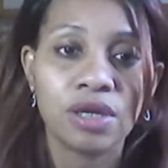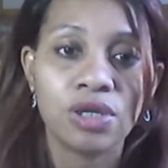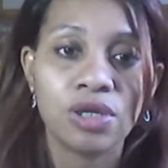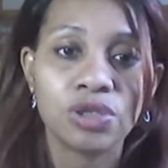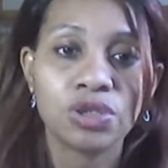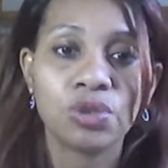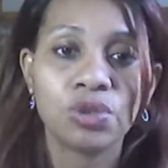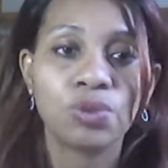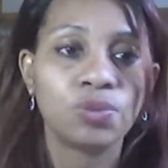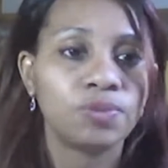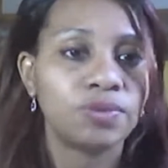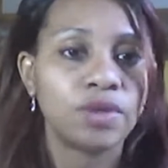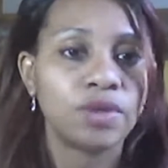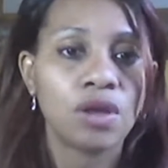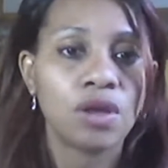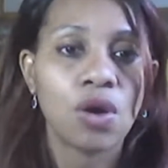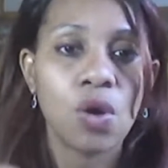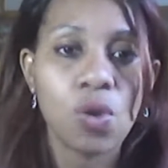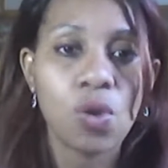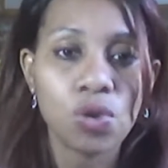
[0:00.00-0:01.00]
So
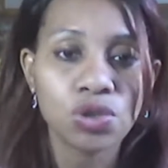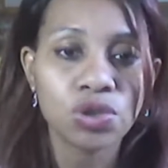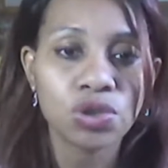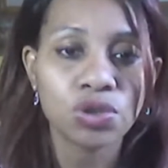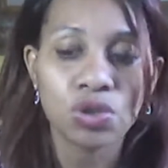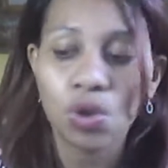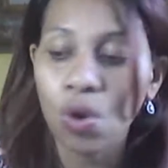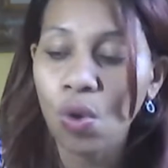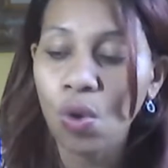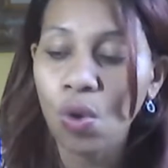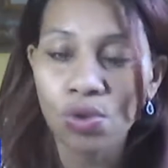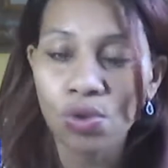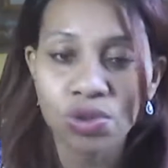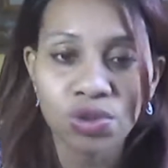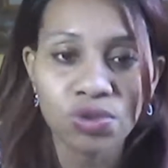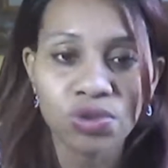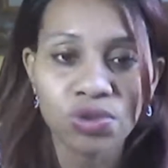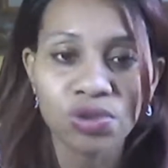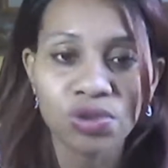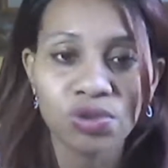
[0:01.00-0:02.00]
host
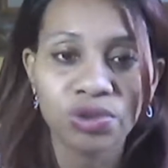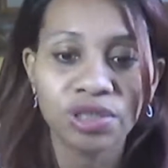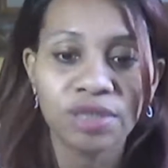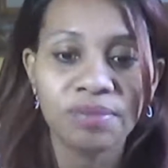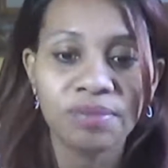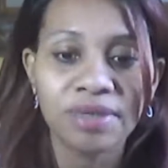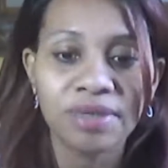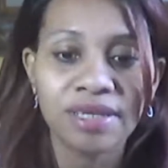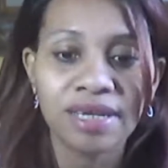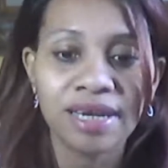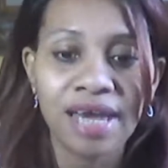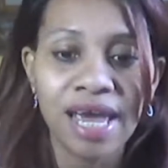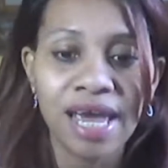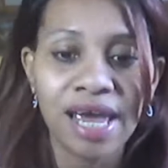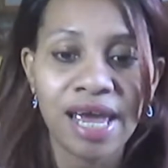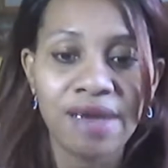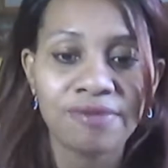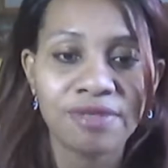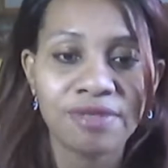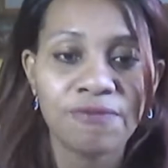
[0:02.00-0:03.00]
those social media
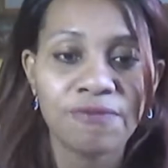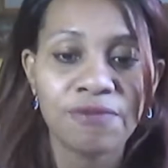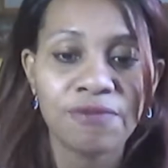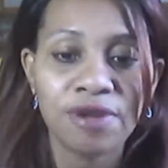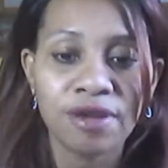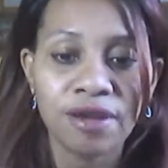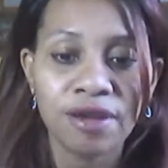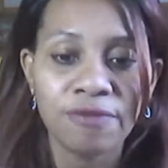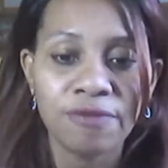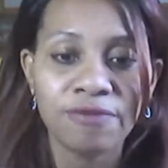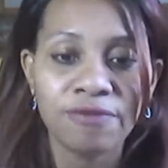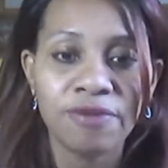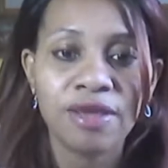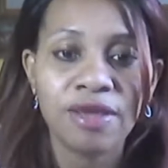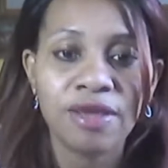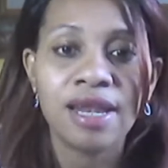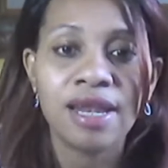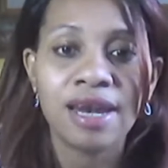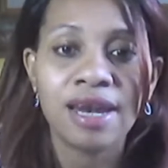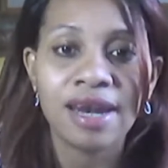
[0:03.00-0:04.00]
lives if you love
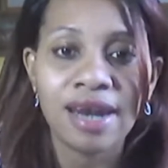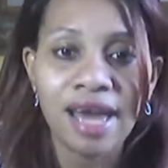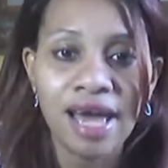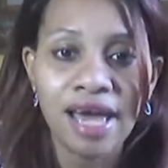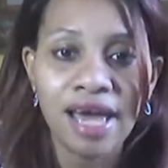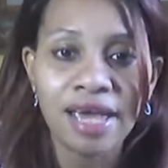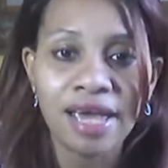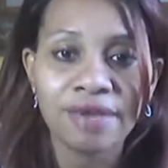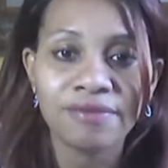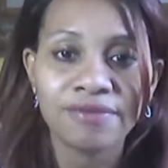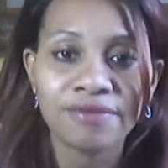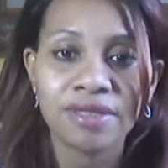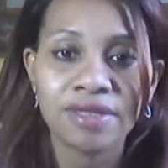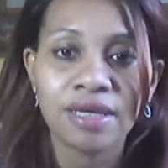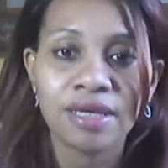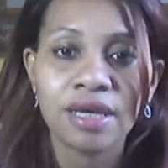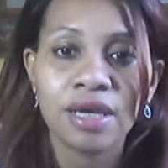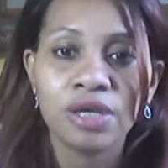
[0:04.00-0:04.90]
lives.